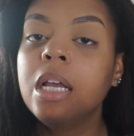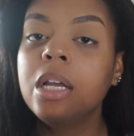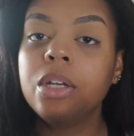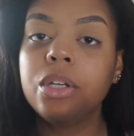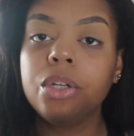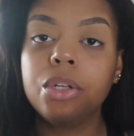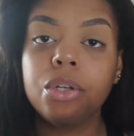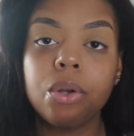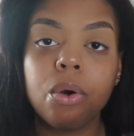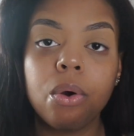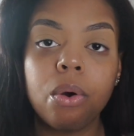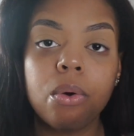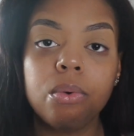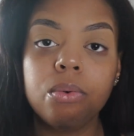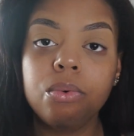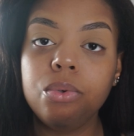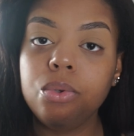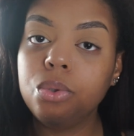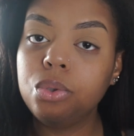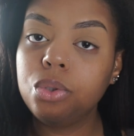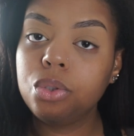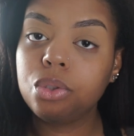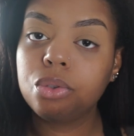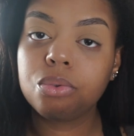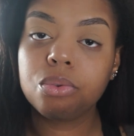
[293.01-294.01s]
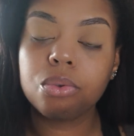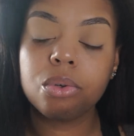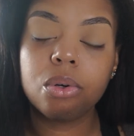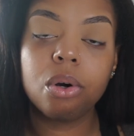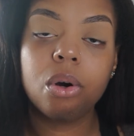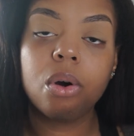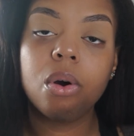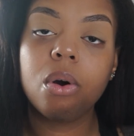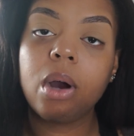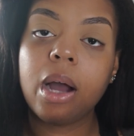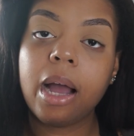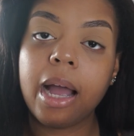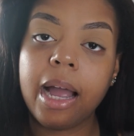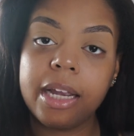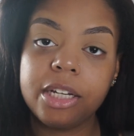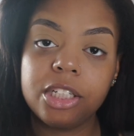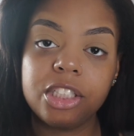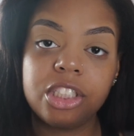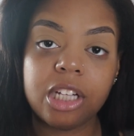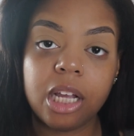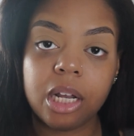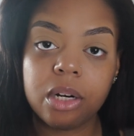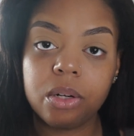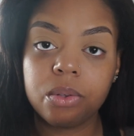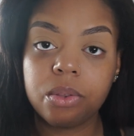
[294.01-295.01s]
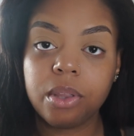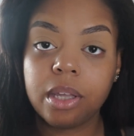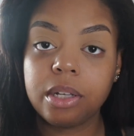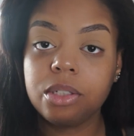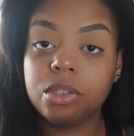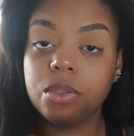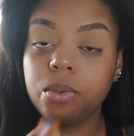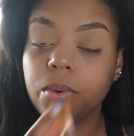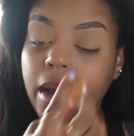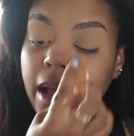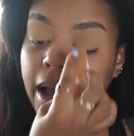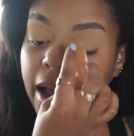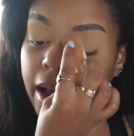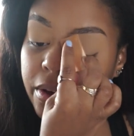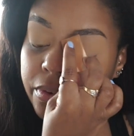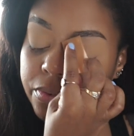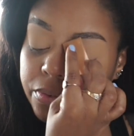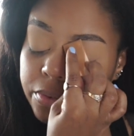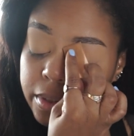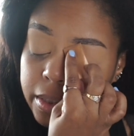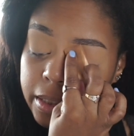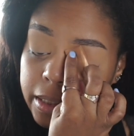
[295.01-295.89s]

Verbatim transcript: you know, neutral eyeshadow that you have.